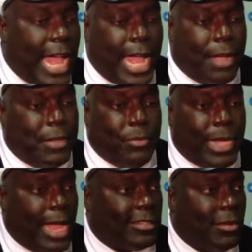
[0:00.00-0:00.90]
I mean, we
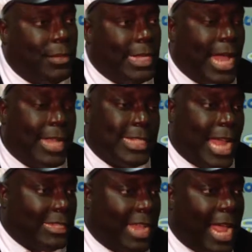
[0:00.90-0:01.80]
got so many guys. You
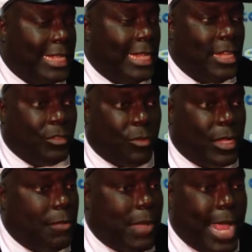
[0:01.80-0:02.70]
got tight ends,
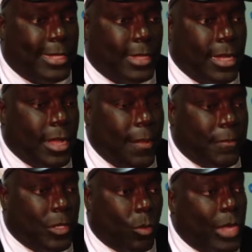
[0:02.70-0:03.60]
running backs.
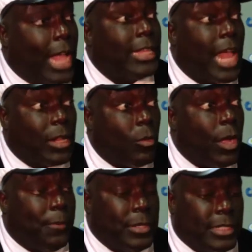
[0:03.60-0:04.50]
You know, we got a lot of
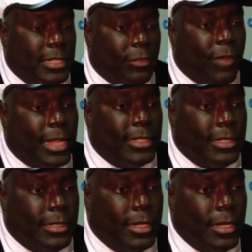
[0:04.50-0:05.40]
weapons, and it's finally
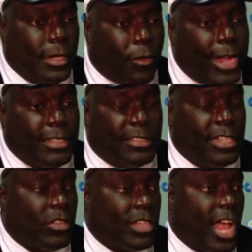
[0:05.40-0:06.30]
great to see
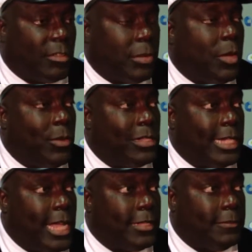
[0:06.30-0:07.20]
those guys playing well
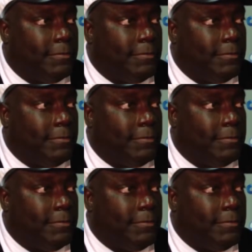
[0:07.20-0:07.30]
together.